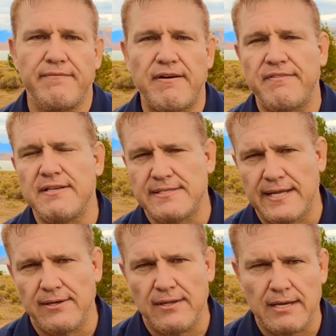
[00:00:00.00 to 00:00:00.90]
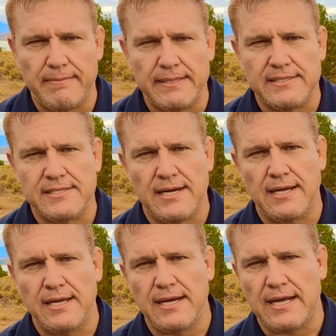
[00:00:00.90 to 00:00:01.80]
5 things I don't like about this
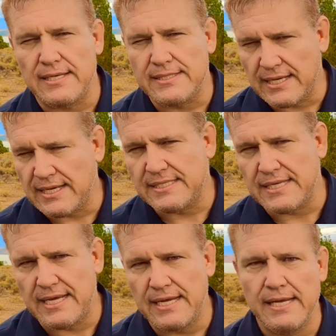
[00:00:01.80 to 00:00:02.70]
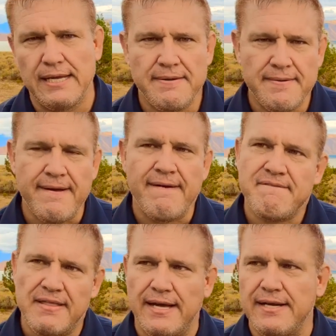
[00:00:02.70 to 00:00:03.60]
shotgun, I also got to say
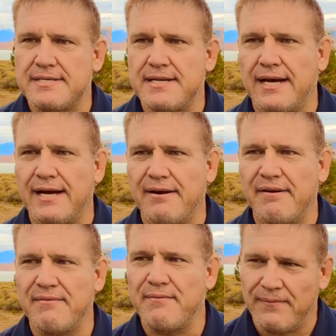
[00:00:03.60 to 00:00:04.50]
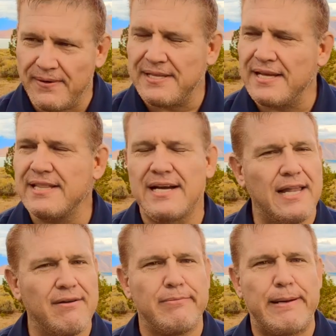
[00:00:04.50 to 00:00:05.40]
that one thing that I
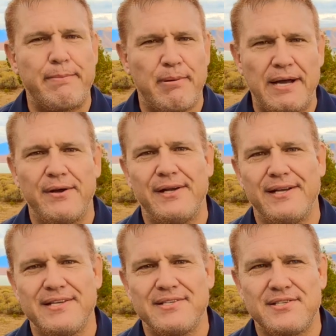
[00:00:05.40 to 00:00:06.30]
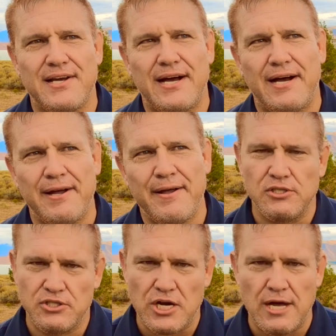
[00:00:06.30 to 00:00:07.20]
love about Browning is
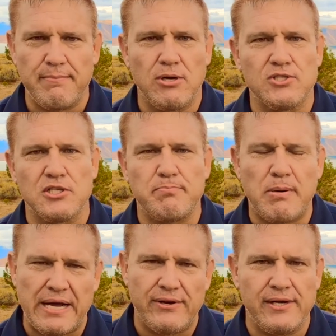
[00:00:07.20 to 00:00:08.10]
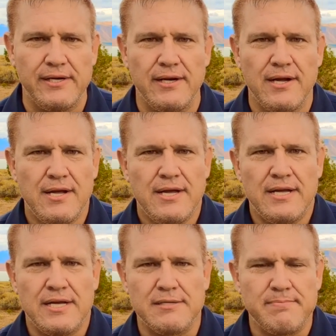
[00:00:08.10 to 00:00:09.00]
John Moses Browning
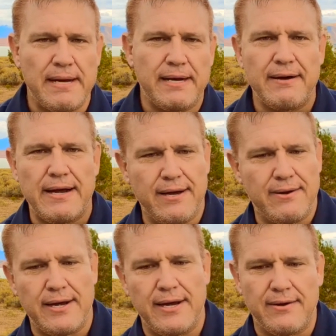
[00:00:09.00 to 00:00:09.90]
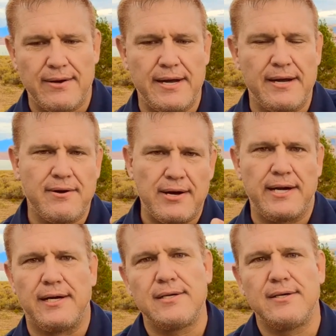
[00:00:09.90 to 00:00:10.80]
is my great
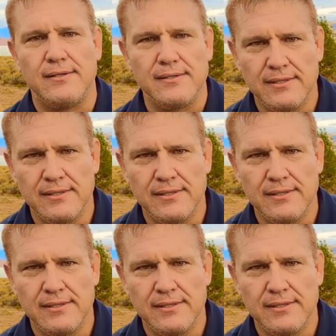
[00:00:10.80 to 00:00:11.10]
uncle.